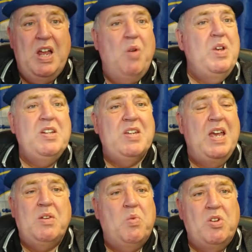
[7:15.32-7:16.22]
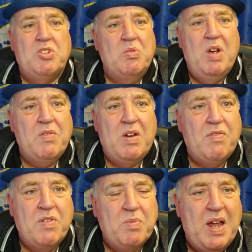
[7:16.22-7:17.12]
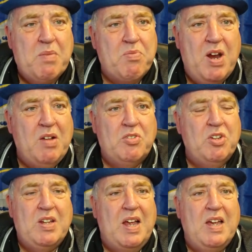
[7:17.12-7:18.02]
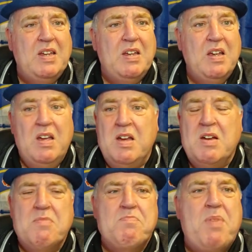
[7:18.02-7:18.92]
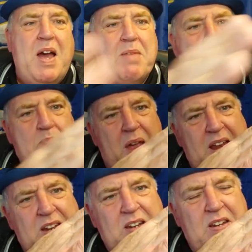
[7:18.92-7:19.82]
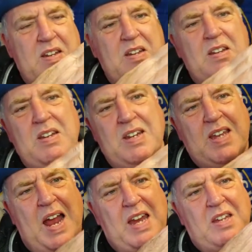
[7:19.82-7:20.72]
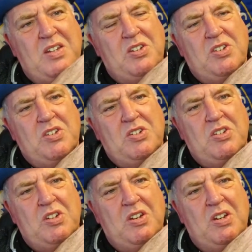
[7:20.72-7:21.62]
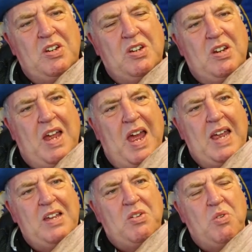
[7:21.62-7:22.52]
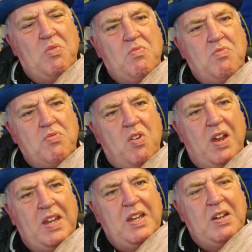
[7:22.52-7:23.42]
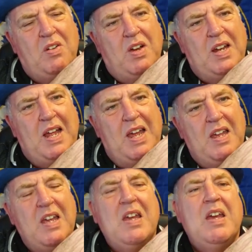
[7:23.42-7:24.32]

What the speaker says: no intent whatsoever from that Brown today, but it bent Gallagher's ankle right in like that.